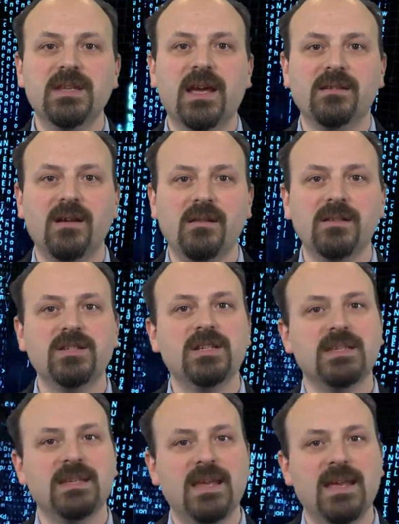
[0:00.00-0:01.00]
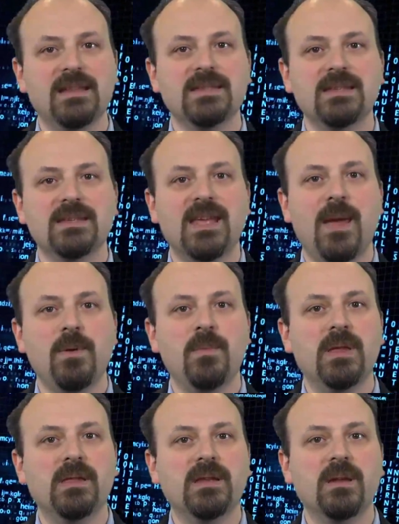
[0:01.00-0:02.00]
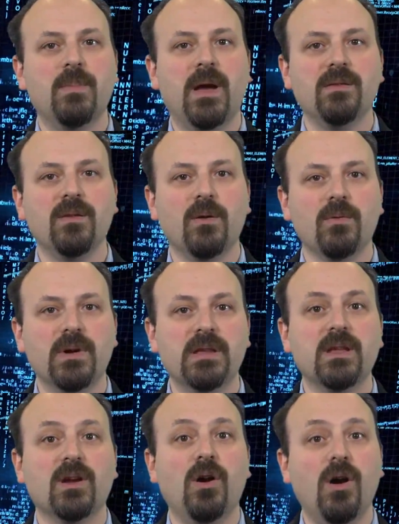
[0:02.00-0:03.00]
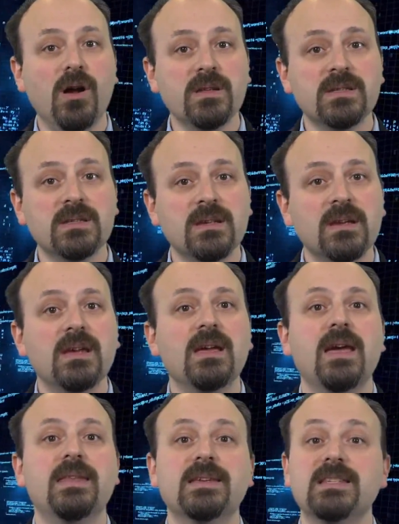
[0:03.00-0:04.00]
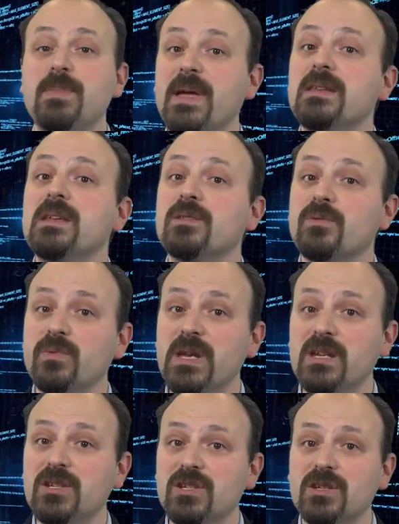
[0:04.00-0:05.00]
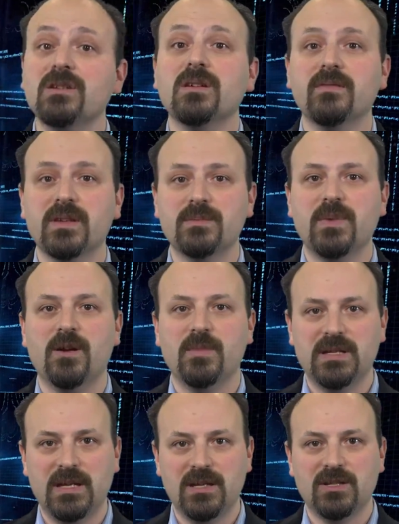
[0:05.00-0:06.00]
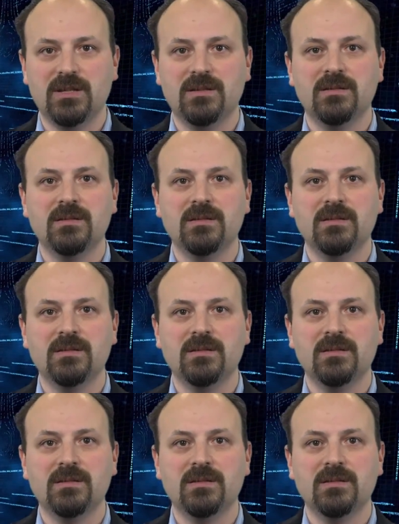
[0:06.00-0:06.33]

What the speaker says: technologies enhance this capability by lowering the cost and expanding the reach of experimentation.